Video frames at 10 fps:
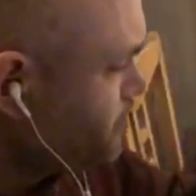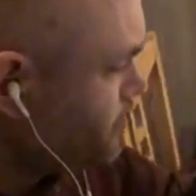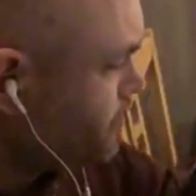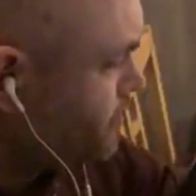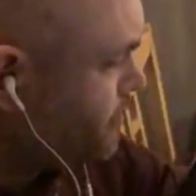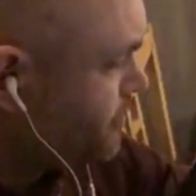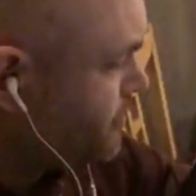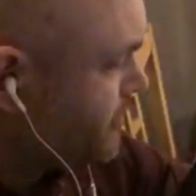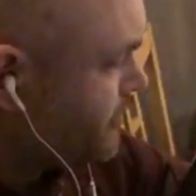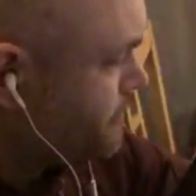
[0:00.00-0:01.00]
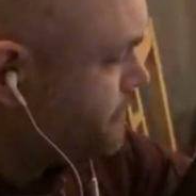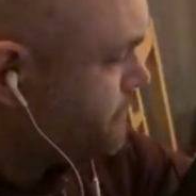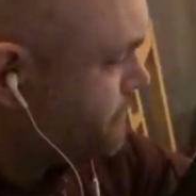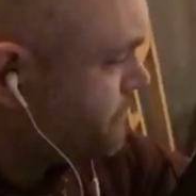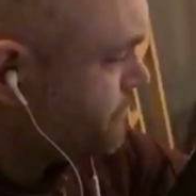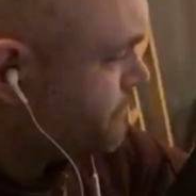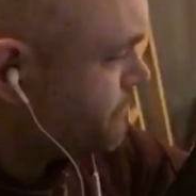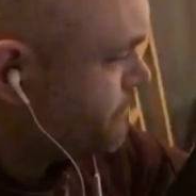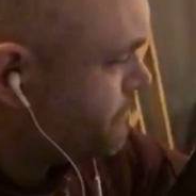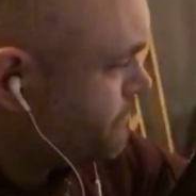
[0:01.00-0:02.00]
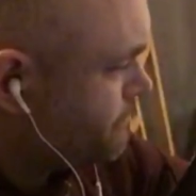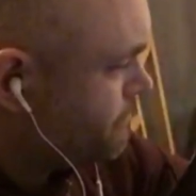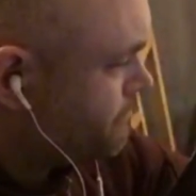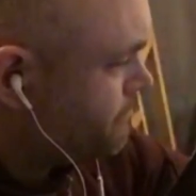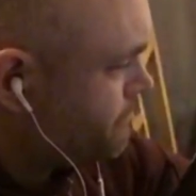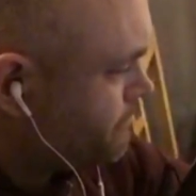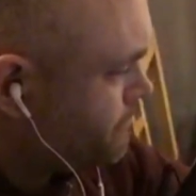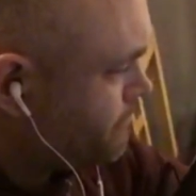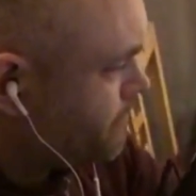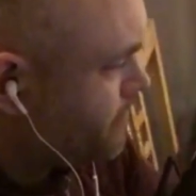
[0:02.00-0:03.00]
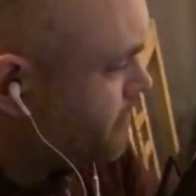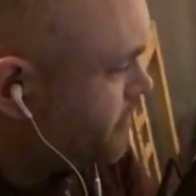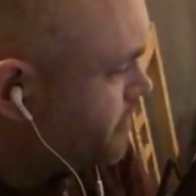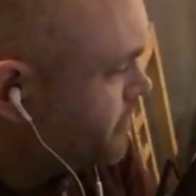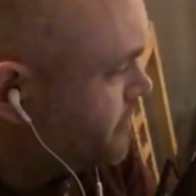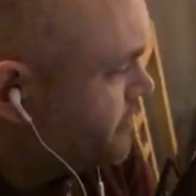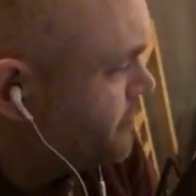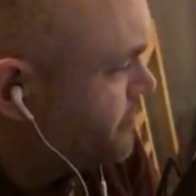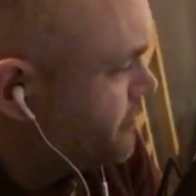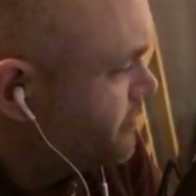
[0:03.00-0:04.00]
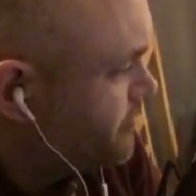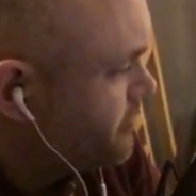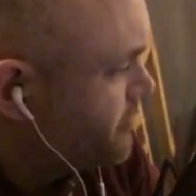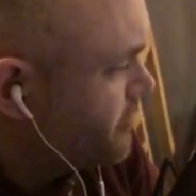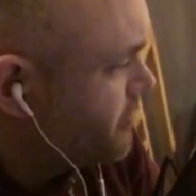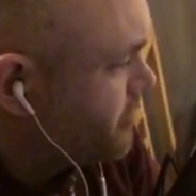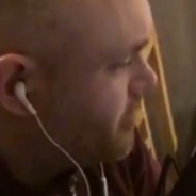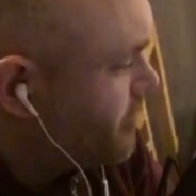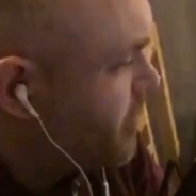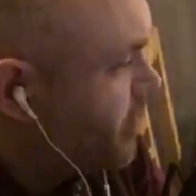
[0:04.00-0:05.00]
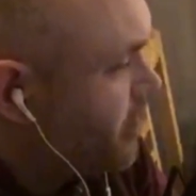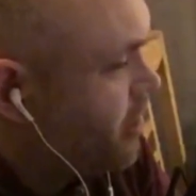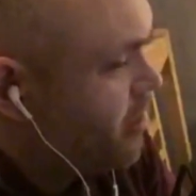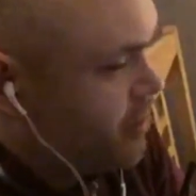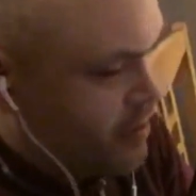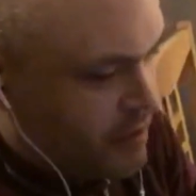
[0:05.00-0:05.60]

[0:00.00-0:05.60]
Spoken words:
to the Apocalypse. I think it was, which is now just conveniently dropped off of Netflix. And I